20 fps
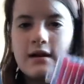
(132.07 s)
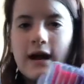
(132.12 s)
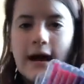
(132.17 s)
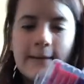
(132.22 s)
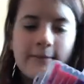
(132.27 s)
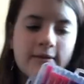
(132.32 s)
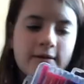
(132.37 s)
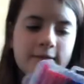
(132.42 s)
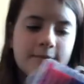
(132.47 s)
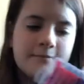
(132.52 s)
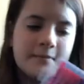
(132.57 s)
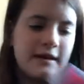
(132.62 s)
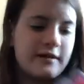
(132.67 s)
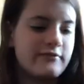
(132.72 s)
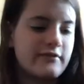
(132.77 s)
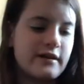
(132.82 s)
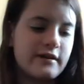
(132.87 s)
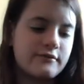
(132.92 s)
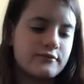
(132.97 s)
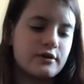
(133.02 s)
I'm a big
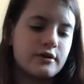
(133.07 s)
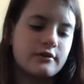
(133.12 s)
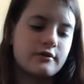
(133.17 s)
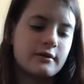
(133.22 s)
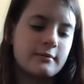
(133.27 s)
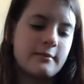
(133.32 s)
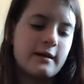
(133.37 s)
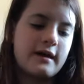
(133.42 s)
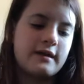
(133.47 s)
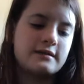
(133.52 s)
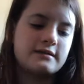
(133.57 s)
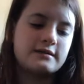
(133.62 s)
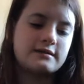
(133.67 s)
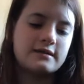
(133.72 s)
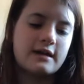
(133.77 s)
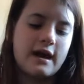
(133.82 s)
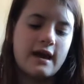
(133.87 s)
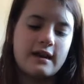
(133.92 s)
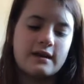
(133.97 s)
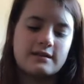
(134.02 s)
fan of colouring pens
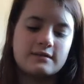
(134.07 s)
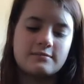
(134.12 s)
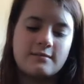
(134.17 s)
and